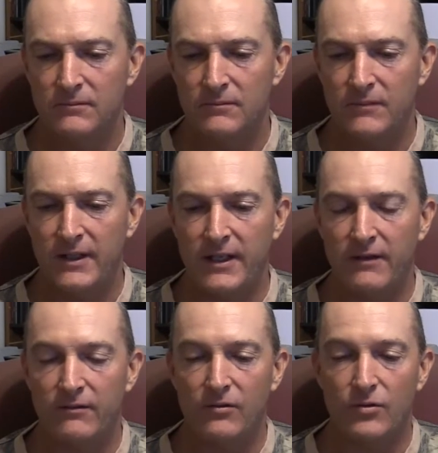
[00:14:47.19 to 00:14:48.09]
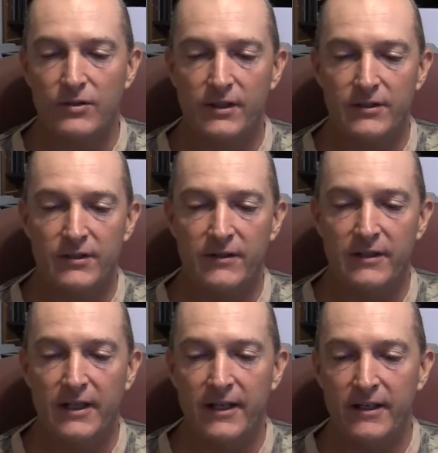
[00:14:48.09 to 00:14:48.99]
They have, of course, like I said, the
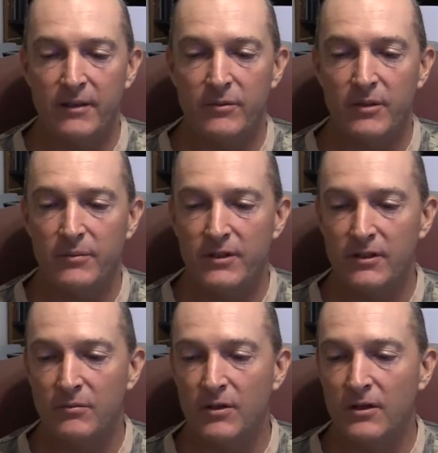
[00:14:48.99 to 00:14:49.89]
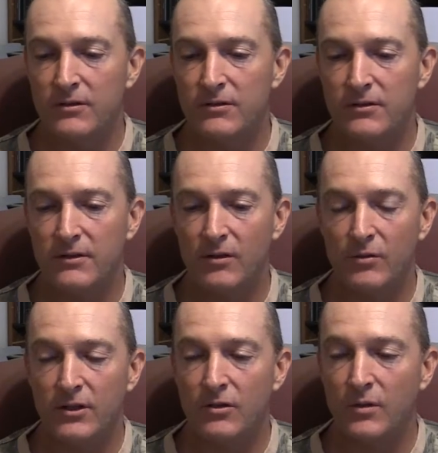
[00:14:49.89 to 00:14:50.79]
AM and the PM hunts. They'll want
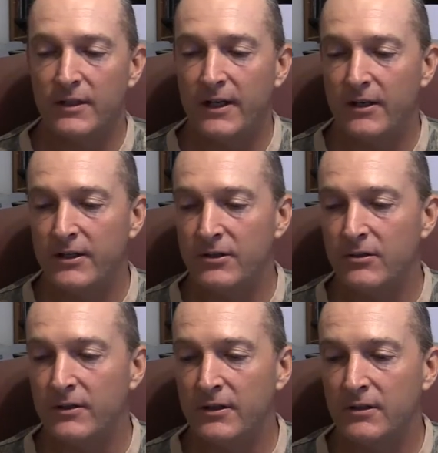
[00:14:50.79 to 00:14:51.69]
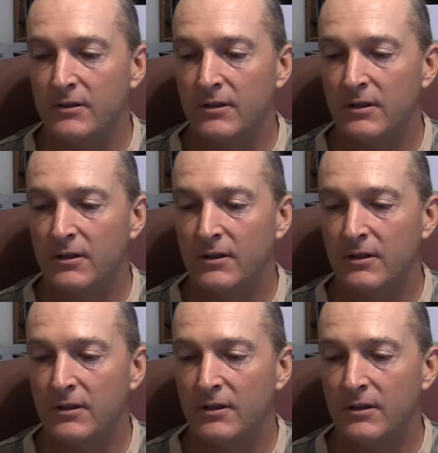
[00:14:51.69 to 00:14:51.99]
to know what county you're in.